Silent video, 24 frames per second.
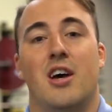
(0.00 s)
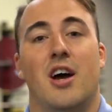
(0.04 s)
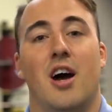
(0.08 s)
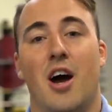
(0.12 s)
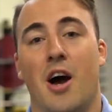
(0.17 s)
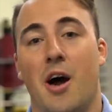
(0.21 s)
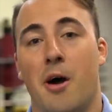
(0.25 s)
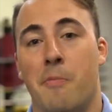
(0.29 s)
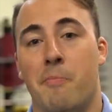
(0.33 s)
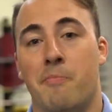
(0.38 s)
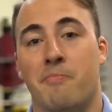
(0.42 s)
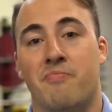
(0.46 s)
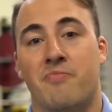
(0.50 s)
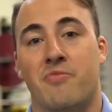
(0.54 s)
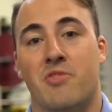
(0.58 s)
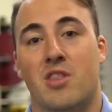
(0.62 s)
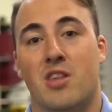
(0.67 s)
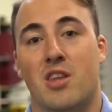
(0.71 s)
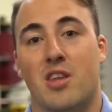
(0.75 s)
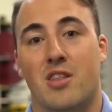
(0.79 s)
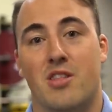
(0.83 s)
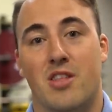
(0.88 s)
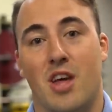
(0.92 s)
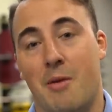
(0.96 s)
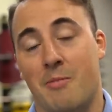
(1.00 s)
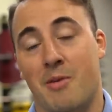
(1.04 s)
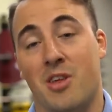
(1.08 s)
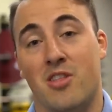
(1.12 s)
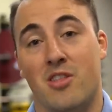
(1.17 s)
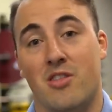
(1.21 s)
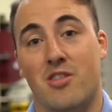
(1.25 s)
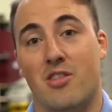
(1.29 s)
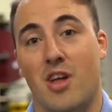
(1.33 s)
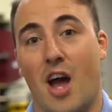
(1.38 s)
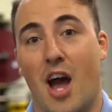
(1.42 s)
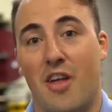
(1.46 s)
I
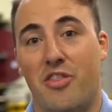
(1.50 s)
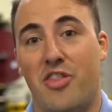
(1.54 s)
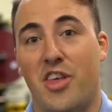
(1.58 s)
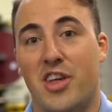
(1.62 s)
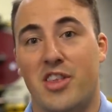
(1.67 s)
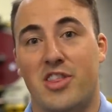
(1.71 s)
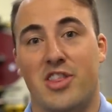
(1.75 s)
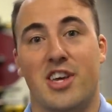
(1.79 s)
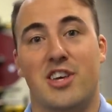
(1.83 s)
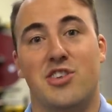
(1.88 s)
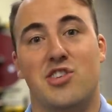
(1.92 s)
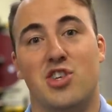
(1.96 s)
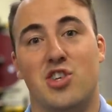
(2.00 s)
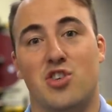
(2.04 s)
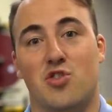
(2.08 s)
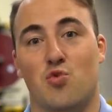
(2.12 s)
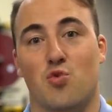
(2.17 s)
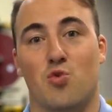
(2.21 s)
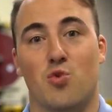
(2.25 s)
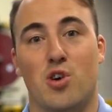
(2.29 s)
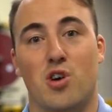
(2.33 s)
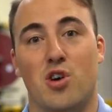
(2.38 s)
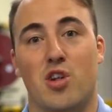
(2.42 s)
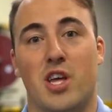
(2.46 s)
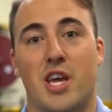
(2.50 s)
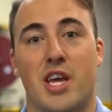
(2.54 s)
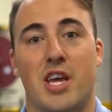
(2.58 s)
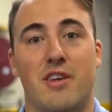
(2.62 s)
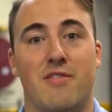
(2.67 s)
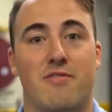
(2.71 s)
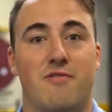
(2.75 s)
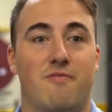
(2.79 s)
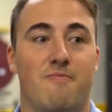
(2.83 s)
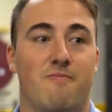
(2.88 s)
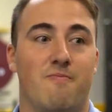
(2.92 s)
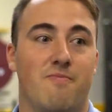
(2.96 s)
mean, I think this is
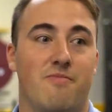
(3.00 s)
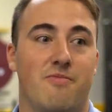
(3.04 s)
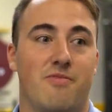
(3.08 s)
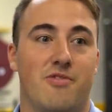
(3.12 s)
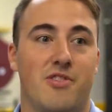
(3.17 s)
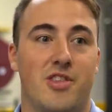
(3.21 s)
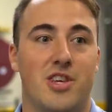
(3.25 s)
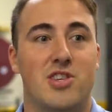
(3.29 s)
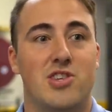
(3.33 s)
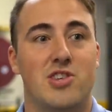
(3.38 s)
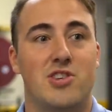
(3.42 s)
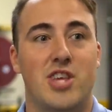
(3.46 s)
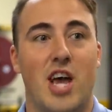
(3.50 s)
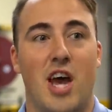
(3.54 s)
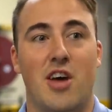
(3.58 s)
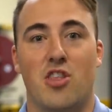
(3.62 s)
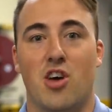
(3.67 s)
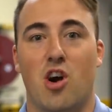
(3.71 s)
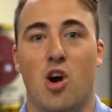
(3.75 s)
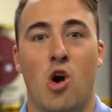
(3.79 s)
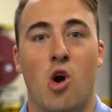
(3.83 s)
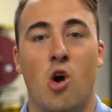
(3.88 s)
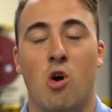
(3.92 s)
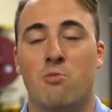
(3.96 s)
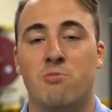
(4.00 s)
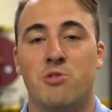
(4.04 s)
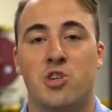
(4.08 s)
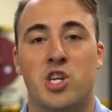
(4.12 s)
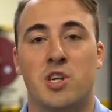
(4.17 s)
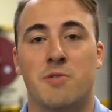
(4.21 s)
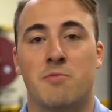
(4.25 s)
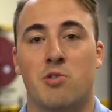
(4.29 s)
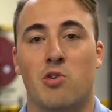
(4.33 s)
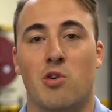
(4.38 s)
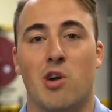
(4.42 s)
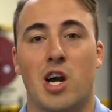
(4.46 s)
really, this is how the home
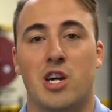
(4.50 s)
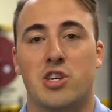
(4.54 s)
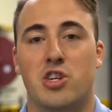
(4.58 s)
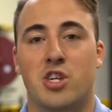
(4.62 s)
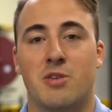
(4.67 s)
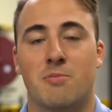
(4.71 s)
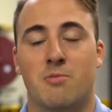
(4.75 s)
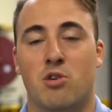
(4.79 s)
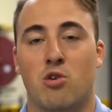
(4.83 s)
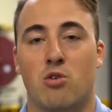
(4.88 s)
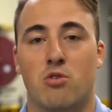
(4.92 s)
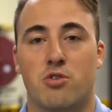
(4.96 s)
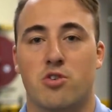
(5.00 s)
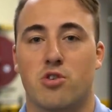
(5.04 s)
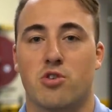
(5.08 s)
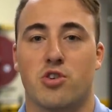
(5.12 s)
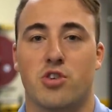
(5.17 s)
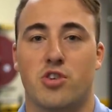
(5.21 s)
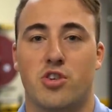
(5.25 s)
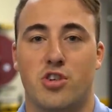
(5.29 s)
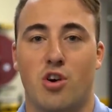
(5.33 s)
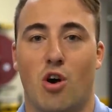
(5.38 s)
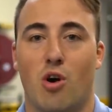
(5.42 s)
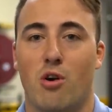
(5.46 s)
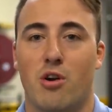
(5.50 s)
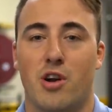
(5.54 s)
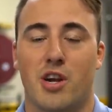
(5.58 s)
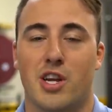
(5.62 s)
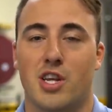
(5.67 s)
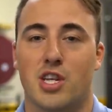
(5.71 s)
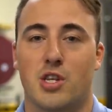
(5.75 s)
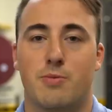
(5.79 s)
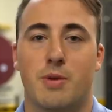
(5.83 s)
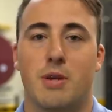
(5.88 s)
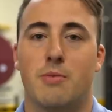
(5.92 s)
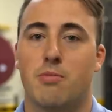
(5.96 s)
gym, garage gym culture
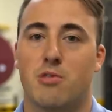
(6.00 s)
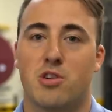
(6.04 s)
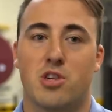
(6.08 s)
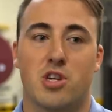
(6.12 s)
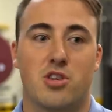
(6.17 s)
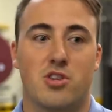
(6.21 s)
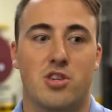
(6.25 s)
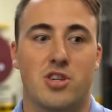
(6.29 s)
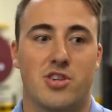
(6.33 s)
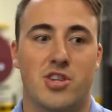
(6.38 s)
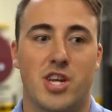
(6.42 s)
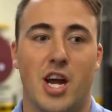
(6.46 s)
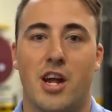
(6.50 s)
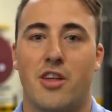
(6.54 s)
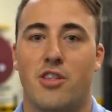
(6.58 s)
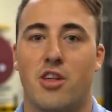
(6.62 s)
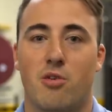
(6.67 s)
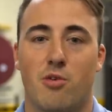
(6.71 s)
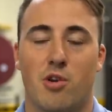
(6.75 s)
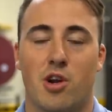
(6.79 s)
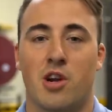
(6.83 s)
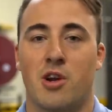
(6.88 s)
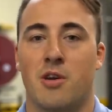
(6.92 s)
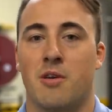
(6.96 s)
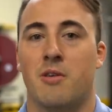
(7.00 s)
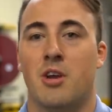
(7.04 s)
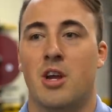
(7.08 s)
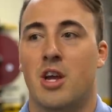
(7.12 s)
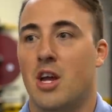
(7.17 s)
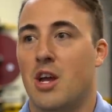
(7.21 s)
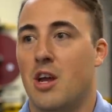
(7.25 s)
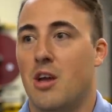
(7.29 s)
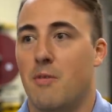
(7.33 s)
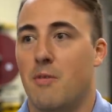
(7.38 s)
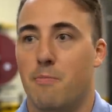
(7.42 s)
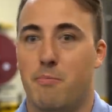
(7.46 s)
started, is people just decided they were gonna
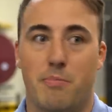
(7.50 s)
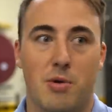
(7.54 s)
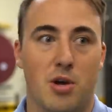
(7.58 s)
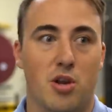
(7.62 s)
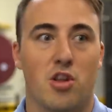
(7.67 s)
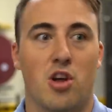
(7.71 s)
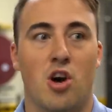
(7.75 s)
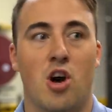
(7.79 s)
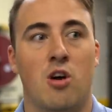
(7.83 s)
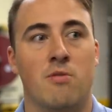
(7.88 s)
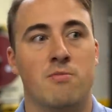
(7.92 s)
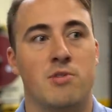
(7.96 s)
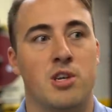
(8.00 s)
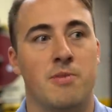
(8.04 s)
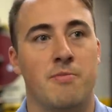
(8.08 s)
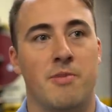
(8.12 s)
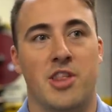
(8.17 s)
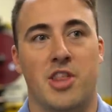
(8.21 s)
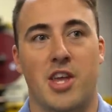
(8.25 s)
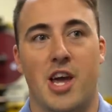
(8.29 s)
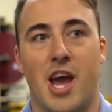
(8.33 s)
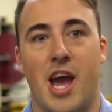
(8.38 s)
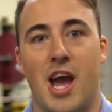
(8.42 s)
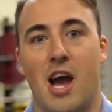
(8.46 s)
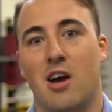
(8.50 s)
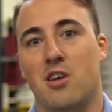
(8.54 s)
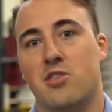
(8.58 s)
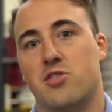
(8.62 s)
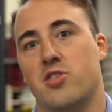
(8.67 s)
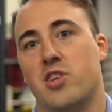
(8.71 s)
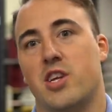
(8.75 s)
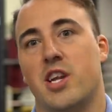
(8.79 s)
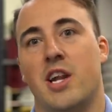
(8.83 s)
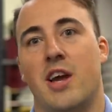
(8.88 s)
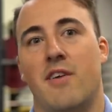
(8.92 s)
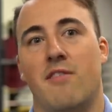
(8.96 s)
build a home gym at the
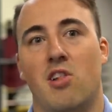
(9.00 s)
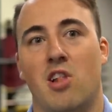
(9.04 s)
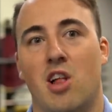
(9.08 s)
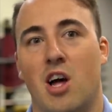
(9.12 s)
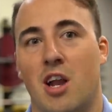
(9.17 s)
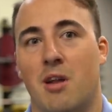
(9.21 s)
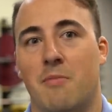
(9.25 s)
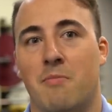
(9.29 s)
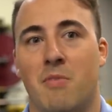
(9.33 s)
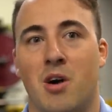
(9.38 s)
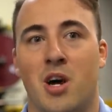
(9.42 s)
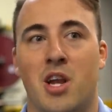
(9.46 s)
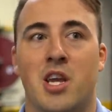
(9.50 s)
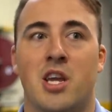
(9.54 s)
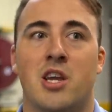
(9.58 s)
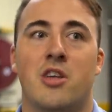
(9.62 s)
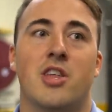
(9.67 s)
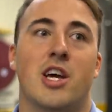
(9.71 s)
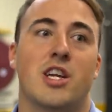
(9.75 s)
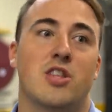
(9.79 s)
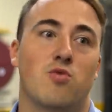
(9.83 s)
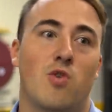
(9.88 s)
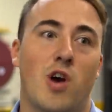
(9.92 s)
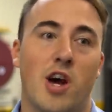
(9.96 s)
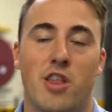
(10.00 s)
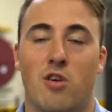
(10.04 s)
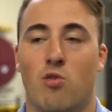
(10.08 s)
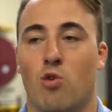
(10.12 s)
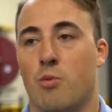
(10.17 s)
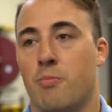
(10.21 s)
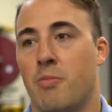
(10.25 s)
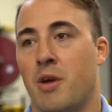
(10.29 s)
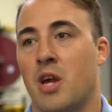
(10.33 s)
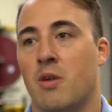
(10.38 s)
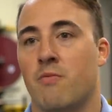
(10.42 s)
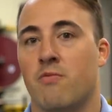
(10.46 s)
house. They didn't have a lot of money. That's why they
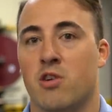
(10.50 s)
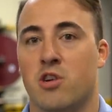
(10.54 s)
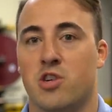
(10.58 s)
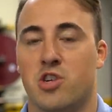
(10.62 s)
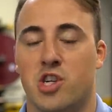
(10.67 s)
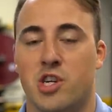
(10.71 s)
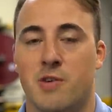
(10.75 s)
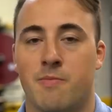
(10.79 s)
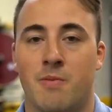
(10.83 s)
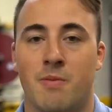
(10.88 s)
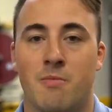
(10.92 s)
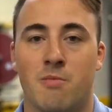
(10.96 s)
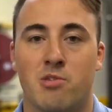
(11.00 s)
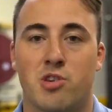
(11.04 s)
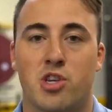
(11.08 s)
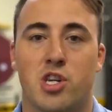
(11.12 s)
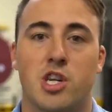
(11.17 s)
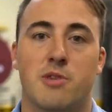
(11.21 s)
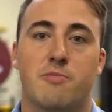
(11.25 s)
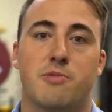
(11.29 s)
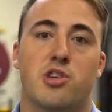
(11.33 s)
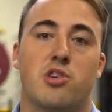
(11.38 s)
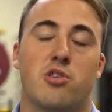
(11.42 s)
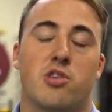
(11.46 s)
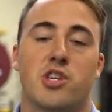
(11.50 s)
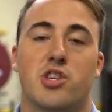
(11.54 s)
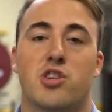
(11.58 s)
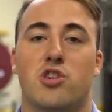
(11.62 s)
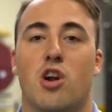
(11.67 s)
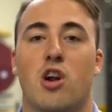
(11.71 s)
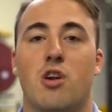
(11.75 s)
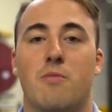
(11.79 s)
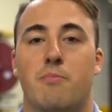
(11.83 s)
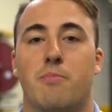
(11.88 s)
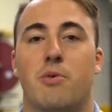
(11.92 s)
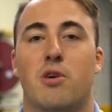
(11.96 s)
weren't paying for a gym membership. So they
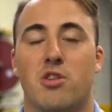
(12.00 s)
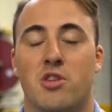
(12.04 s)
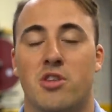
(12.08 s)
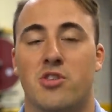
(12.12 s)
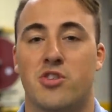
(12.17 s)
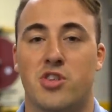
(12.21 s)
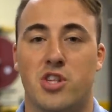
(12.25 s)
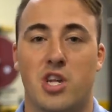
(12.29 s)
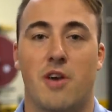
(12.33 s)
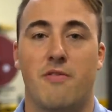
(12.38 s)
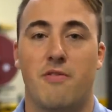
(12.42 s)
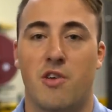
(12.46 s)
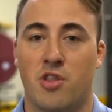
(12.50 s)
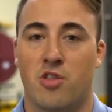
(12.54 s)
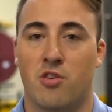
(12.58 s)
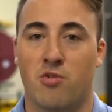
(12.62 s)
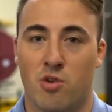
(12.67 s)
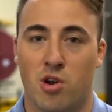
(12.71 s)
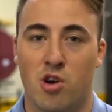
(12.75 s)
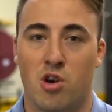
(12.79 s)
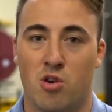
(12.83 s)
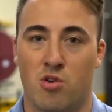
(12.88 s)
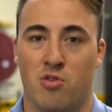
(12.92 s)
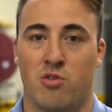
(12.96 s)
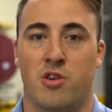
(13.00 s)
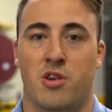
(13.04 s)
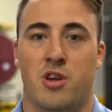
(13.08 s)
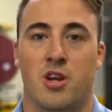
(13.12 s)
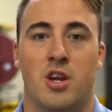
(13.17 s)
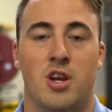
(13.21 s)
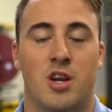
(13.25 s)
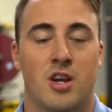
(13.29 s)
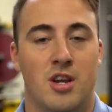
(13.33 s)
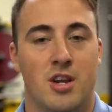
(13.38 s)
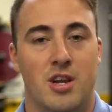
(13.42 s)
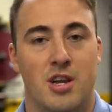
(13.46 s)
started building stuff on their own,
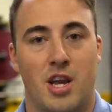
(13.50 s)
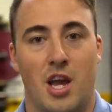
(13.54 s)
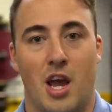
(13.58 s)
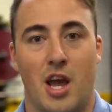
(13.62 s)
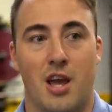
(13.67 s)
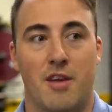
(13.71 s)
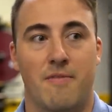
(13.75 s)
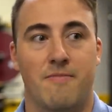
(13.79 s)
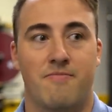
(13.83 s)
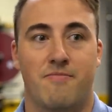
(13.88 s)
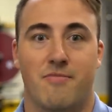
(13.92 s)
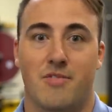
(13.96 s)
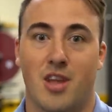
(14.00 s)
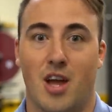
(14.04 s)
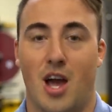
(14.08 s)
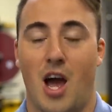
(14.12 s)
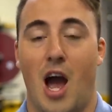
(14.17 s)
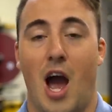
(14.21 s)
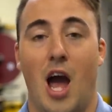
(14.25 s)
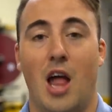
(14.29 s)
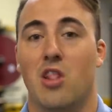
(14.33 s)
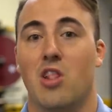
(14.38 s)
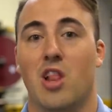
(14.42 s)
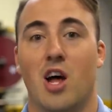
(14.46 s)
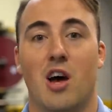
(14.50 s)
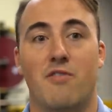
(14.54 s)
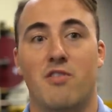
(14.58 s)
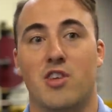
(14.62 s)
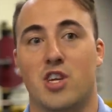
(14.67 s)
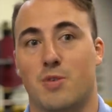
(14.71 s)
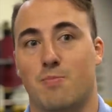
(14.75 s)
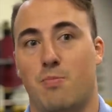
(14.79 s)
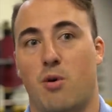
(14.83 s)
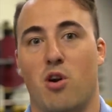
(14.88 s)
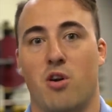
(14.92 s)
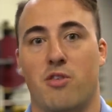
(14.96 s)
okay? I love
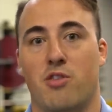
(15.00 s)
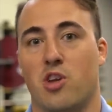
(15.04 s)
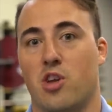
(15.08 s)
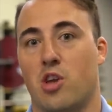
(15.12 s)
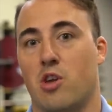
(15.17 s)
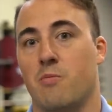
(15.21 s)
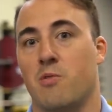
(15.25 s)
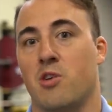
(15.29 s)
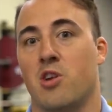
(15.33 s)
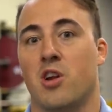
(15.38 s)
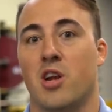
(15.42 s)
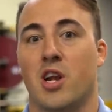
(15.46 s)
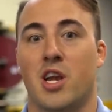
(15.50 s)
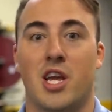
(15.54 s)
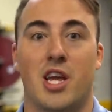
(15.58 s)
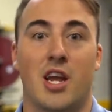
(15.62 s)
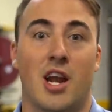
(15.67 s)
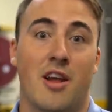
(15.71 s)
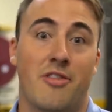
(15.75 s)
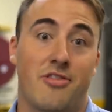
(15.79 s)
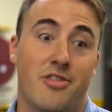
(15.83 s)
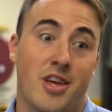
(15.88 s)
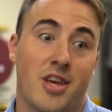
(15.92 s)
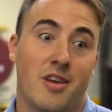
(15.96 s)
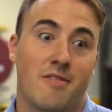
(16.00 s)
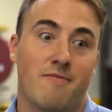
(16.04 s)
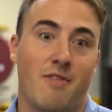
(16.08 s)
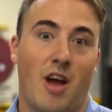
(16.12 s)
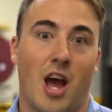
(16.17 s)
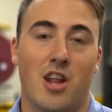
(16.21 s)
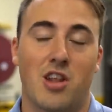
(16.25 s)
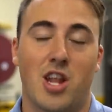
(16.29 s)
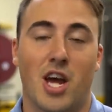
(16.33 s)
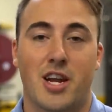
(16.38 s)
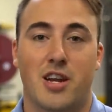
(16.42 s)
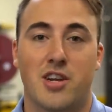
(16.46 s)
this part of the community, and I think
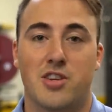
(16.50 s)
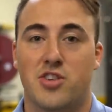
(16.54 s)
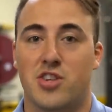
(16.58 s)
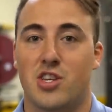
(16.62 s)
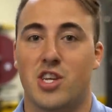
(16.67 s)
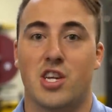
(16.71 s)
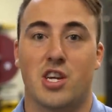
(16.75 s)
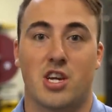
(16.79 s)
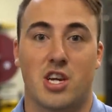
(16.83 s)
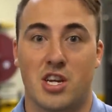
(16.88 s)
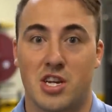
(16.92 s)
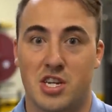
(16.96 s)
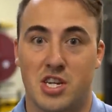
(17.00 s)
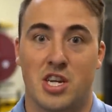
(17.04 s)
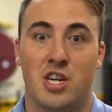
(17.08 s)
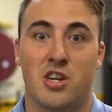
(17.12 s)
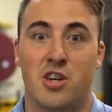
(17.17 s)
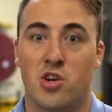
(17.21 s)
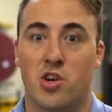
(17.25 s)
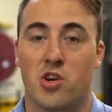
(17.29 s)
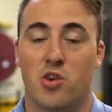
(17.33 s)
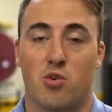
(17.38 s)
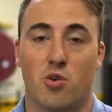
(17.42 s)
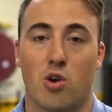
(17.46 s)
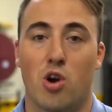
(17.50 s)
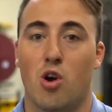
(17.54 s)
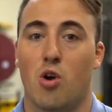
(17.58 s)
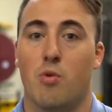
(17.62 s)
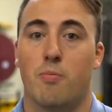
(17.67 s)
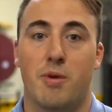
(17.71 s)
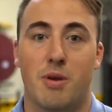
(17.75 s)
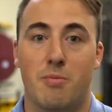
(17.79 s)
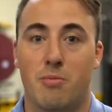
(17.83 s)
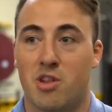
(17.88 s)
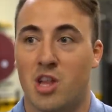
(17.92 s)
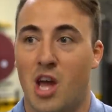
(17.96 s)
I'd like to see it continue to
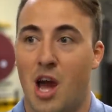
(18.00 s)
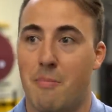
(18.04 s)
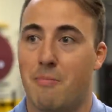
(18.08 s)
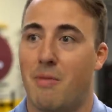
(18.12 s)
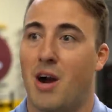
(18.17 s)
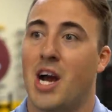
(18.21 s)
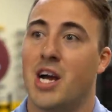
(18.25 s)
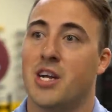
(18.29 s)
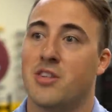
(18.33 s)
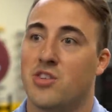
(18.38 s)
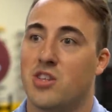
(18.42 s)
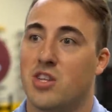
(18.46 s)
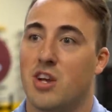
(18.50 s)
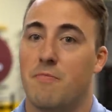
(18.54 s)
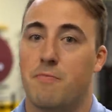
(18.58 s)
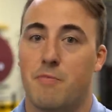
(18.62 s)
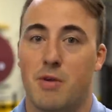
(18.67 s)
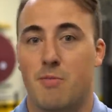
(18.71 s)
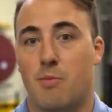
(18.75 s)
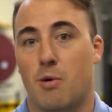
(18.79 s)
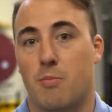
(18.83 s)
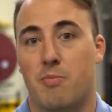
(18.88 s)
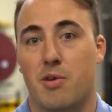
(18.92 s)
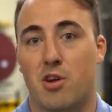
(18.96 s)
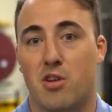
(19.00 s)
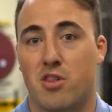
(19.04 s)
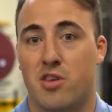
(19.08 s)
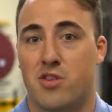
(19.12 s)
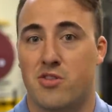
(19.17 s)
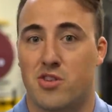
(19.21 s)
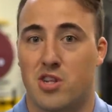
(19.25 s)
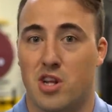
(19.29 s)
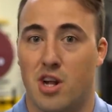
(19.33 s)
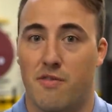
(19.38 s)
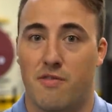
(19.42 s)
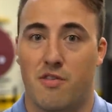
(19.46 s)
grow. People not buying stuff, people
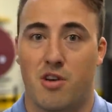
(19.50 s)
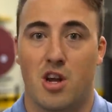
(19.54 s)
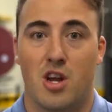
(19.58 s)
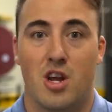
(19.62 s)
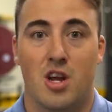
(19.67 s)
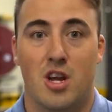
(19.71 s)
building stuff.